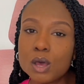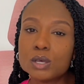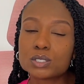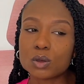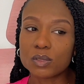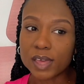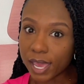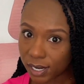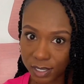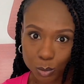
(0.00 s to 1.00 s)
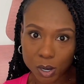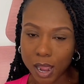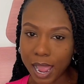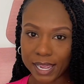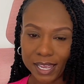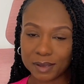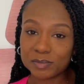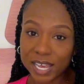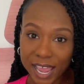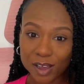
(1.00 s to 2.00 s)
So that is where I am
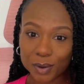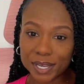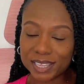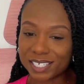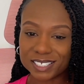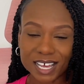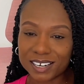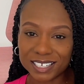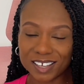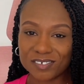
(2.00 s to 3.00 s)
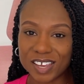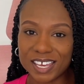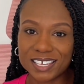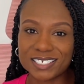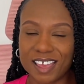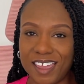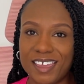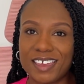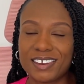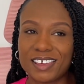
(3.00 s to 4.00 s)
now in the settling phase.
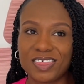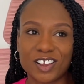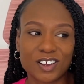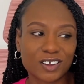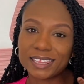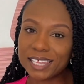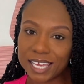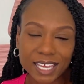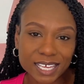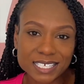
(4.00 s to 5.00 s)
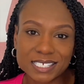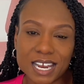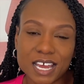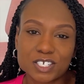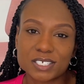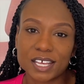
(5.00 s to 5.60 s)
And there are things that I just